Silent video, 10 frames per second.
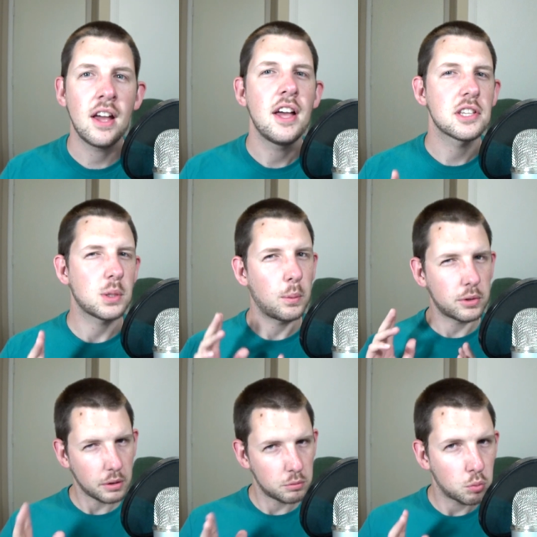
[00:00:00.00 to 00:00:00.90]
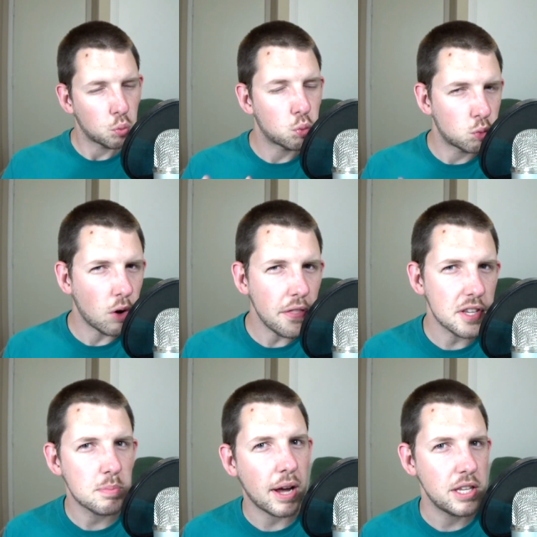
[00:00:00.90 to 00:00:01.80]
So I'm going to run
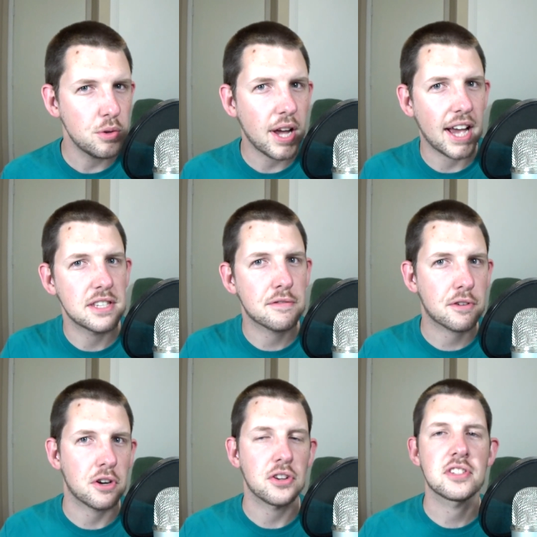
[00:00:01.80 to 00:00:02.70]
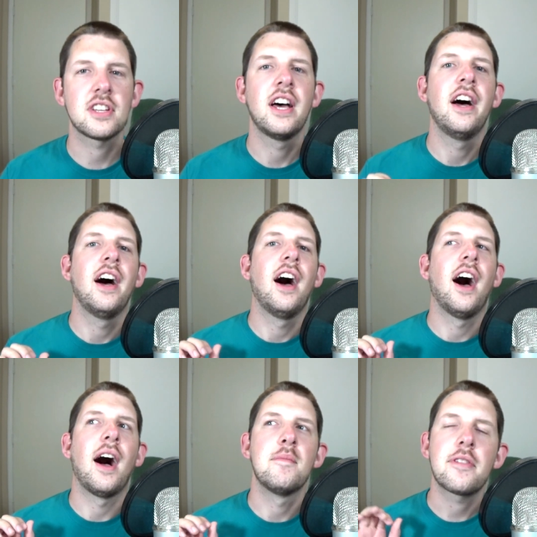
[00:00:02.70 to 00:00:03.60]
this by you guys first.
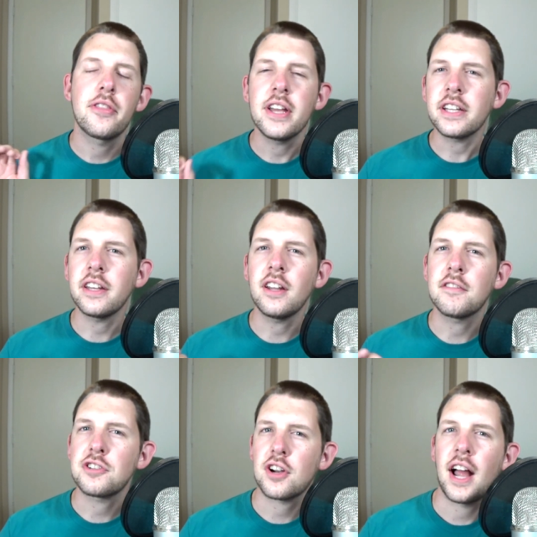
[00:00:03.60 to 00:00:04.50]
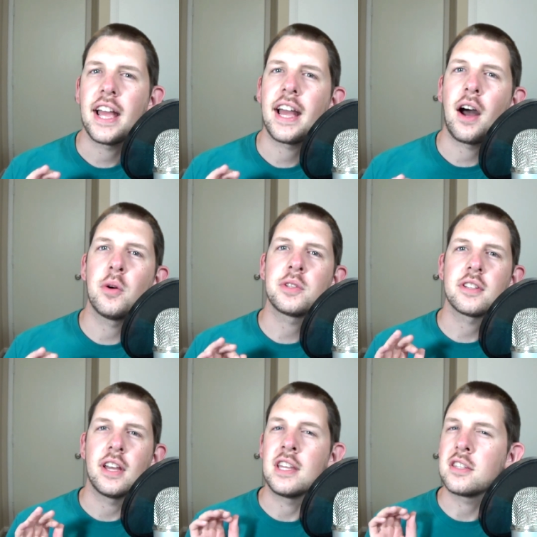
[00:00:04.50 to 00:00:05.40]
I'm thinking of trying out
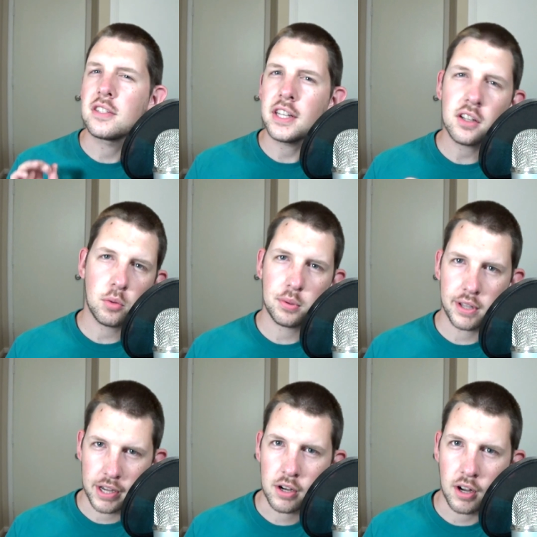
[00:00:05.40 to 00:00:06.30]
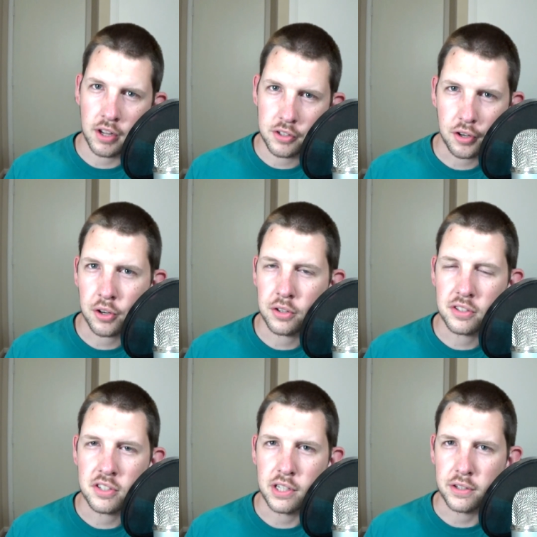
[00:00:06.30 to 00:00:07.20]
a single-player Unturned
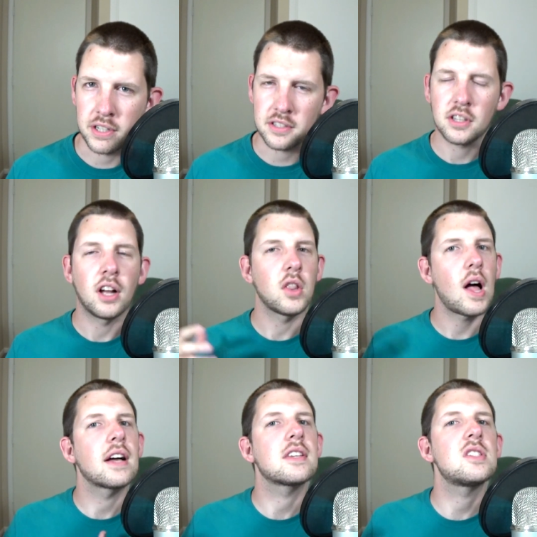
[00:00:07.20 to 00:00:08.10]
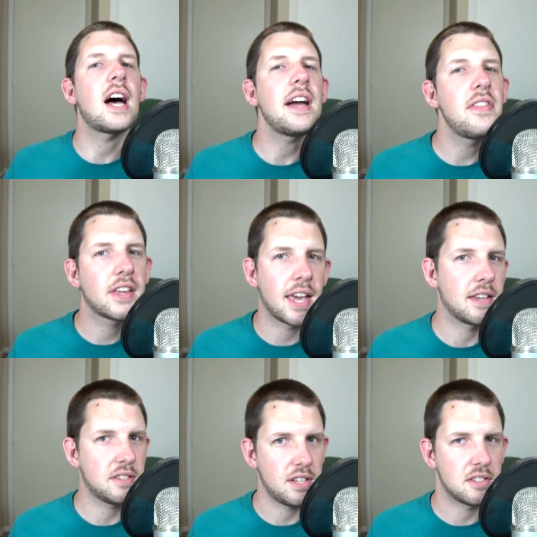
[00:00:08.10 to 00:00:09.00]
series alongside the
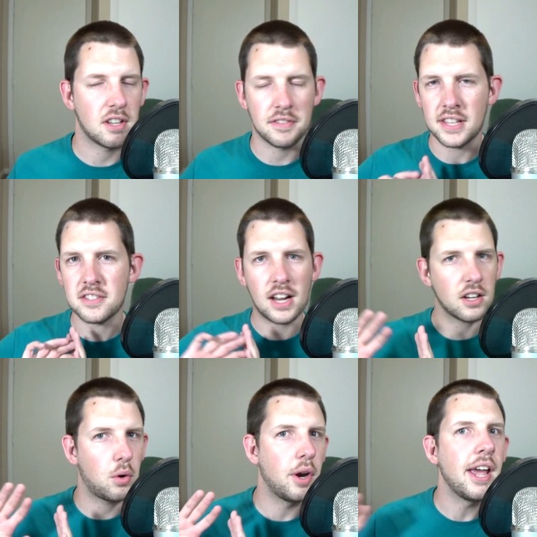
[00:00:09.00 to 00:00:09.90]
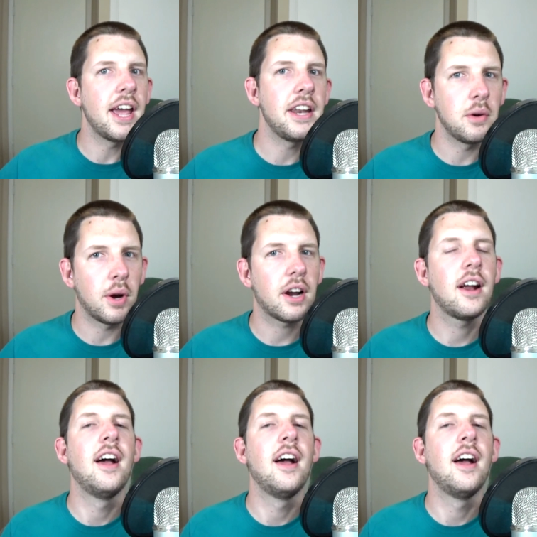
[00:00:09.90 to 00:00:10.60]
Gang Z stuff. That's not going anywhere.